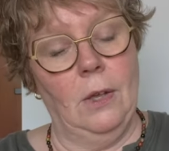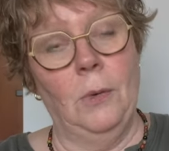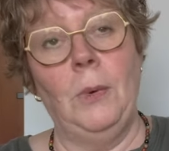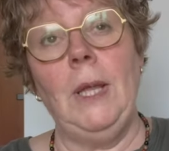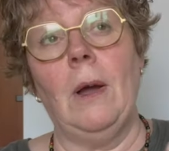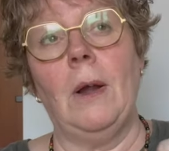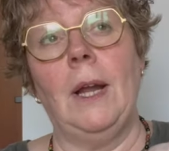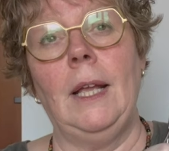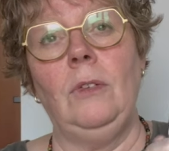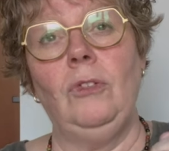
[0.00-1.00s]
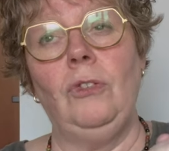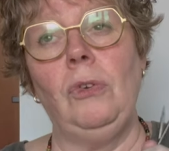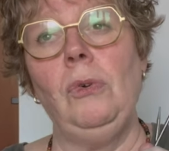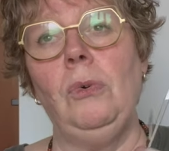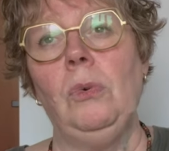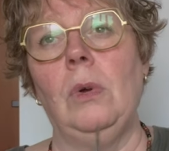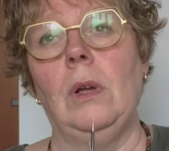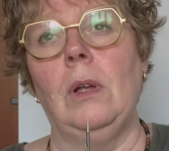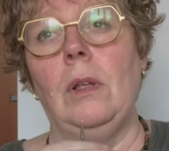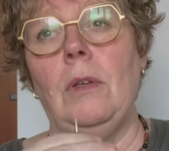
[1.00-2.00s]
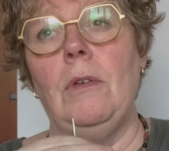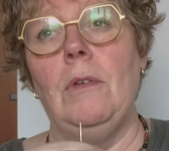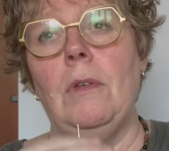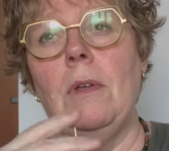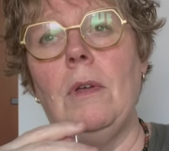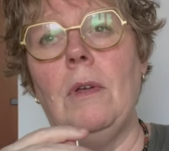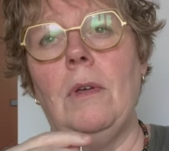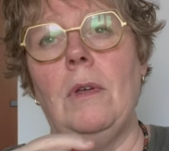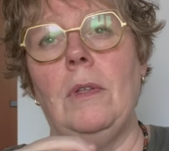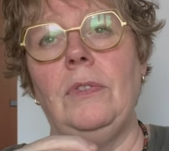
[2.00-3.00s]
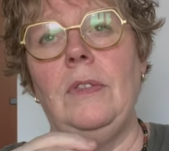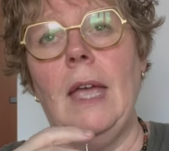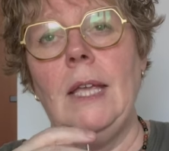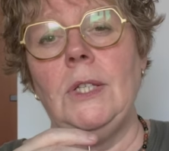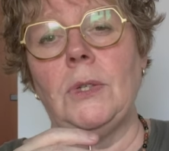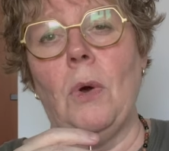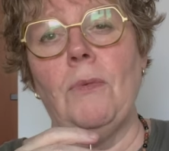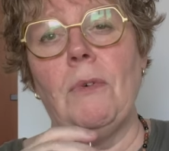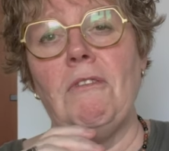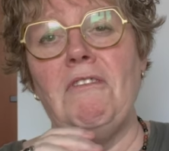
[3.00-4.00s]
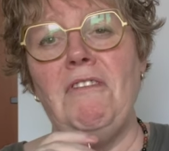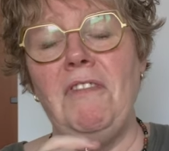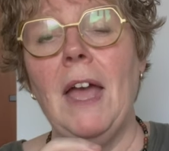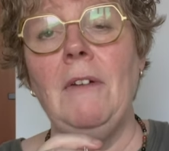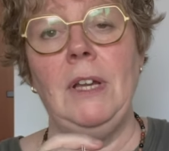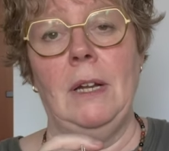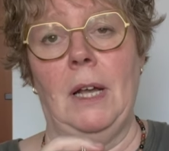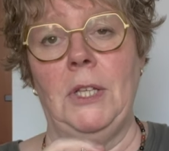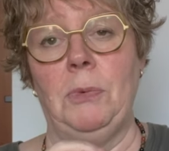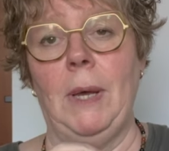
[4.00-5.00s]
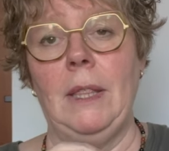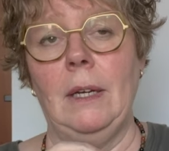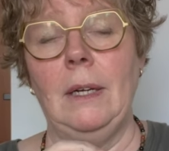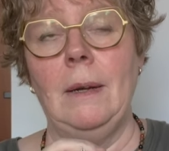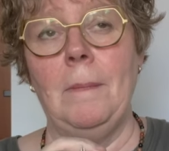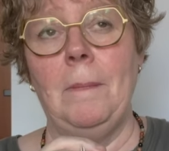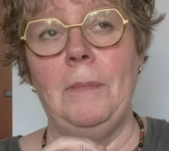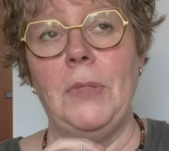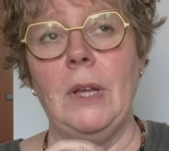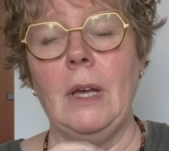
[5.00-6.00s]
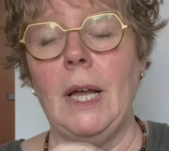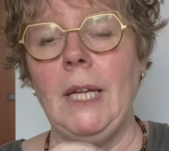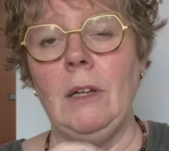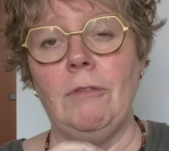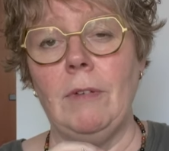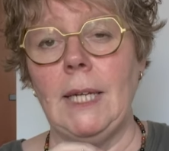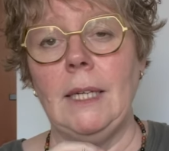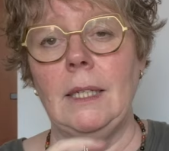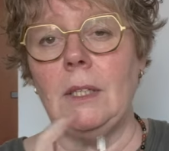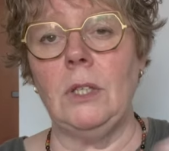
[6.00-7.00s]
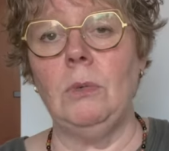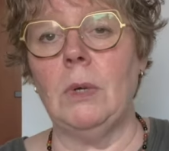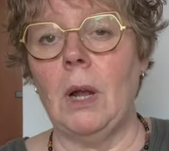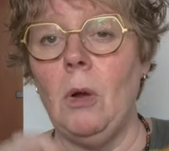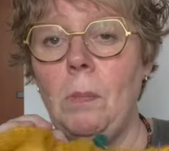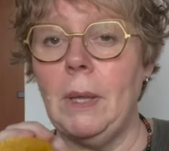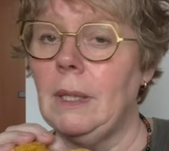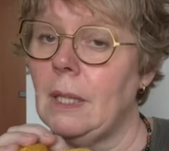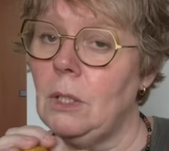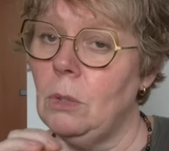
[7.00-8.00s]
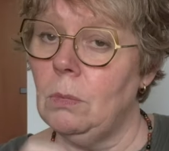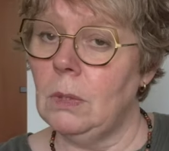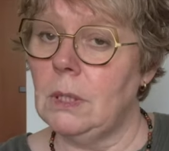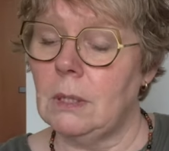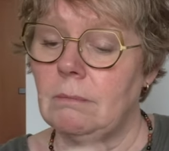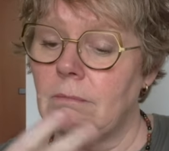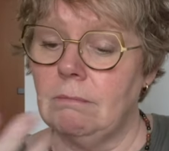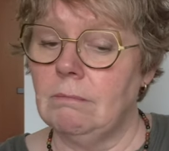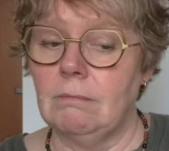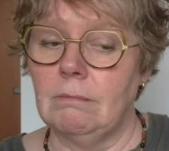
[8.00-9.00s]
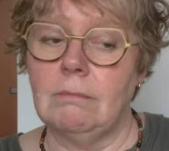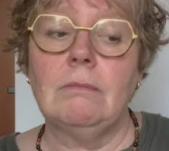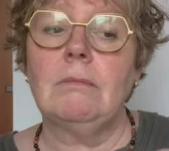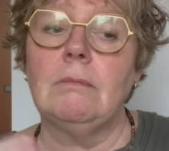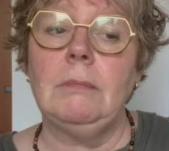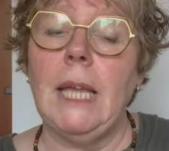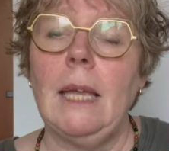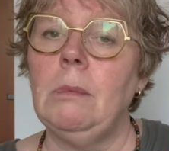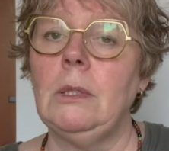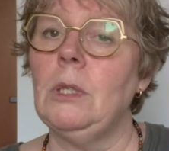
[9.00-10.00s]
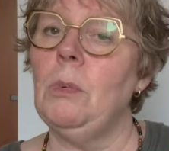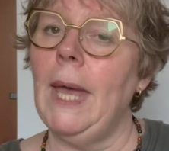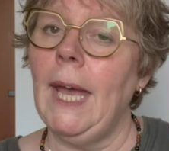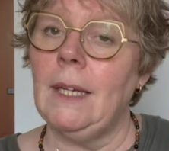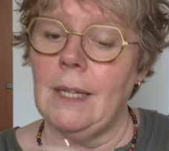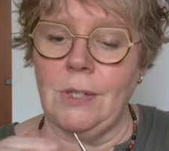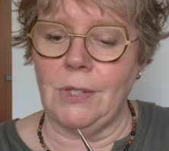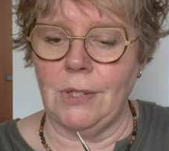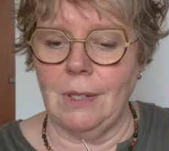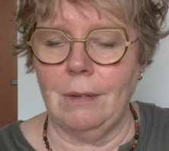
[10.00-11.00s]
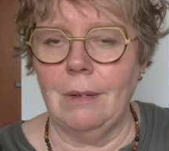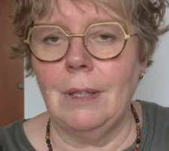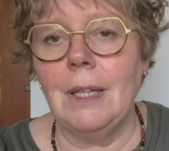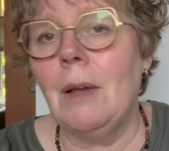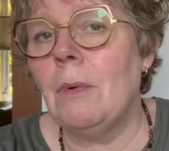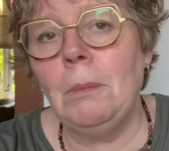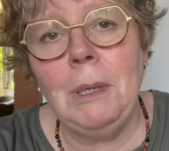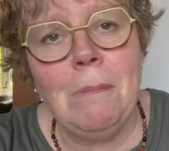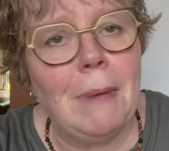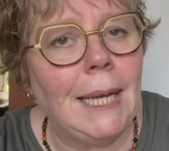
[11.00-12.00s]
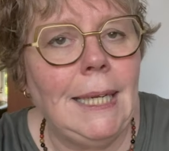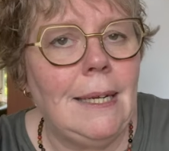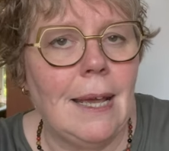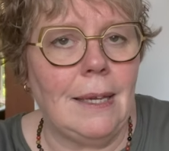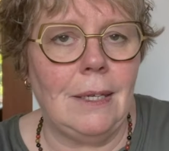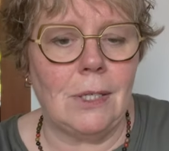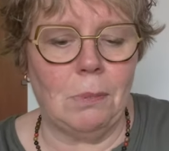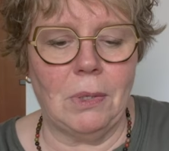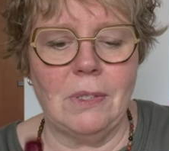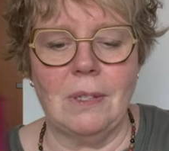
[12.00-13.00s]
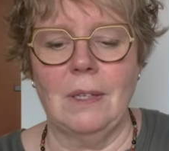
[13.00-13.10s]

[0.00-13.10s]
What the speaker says: We are in 2 days of very nice weather, the kind of weather that you were hoping that you would be able to wear this. There will be many days, but